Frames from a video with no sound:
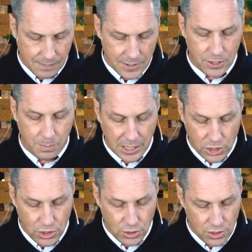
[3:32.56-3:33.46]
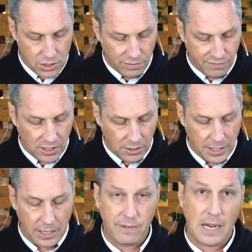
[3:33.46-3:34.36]
These are big shoes to fill,
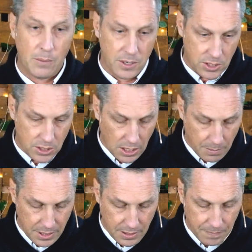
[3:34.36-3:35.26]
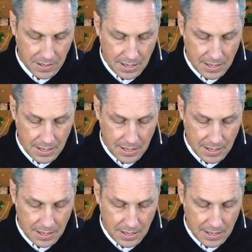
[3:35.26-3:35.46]
and if I was Solomon